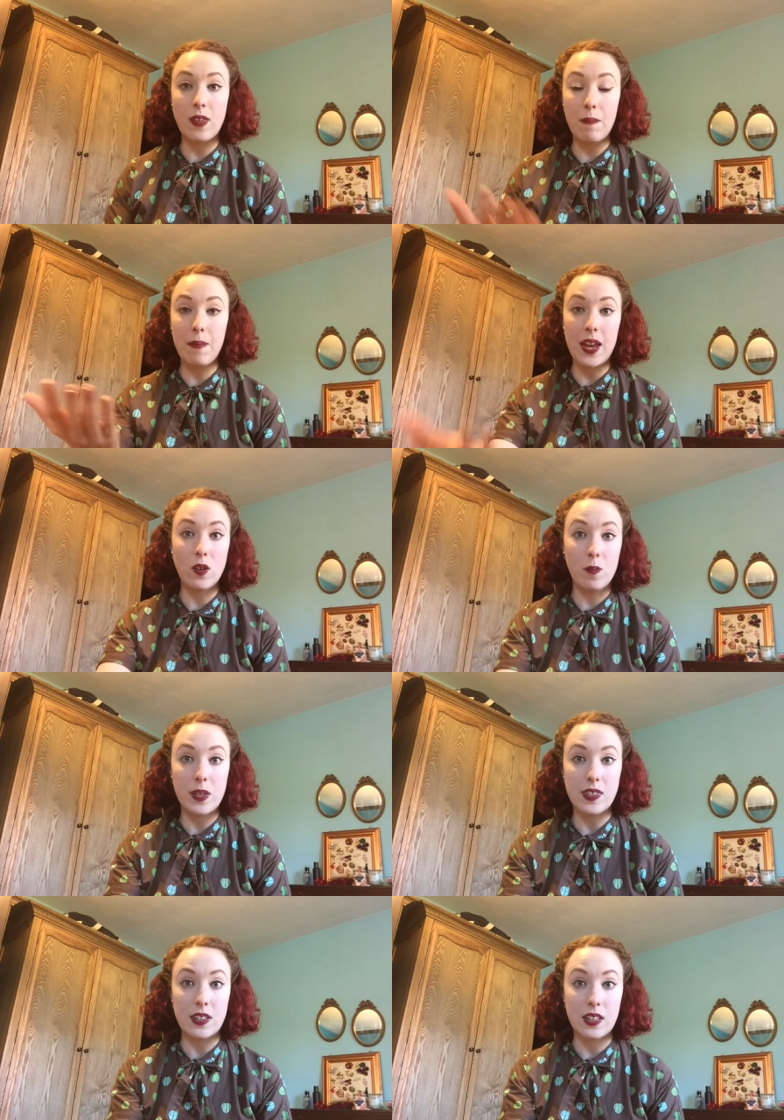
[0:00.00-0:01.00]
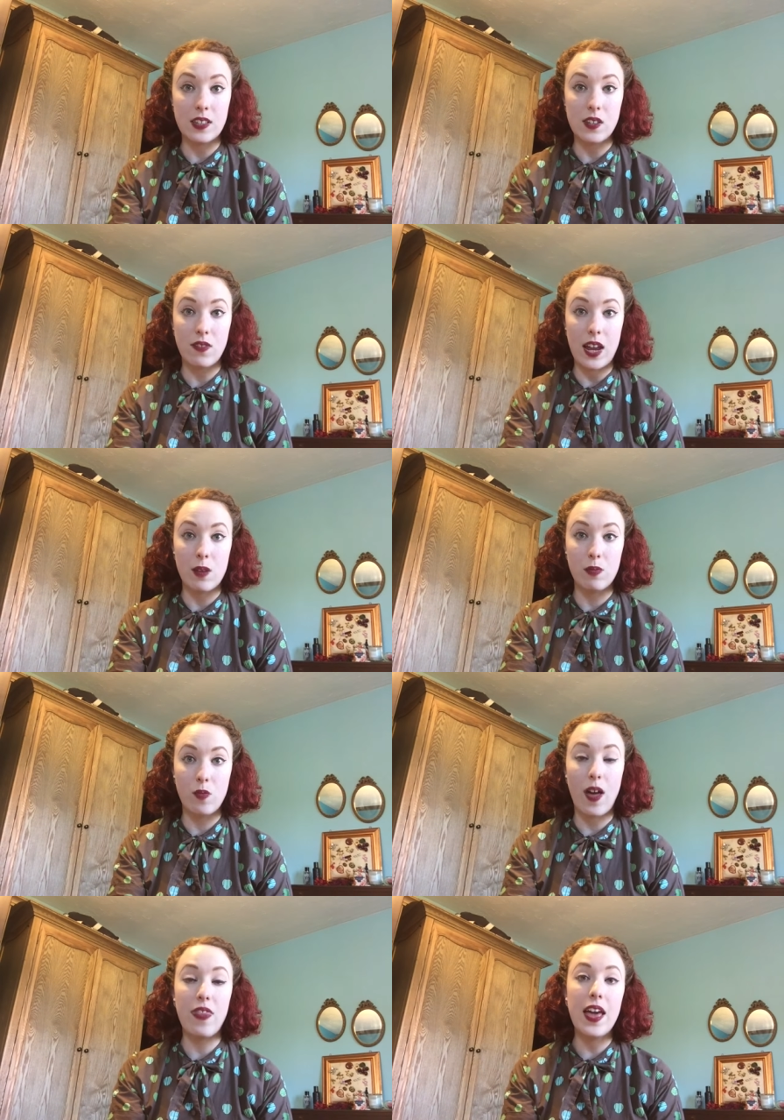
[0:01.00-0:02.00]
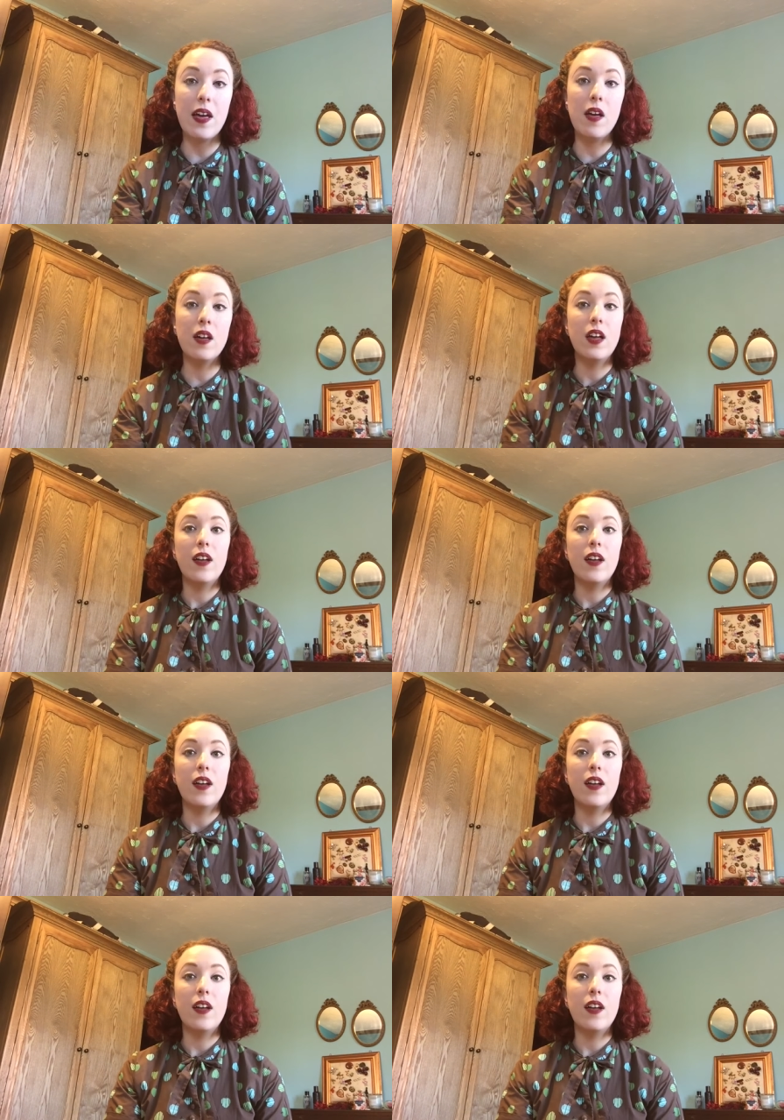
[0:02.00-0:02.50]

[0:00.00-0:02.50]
that may not be something that's available where they are.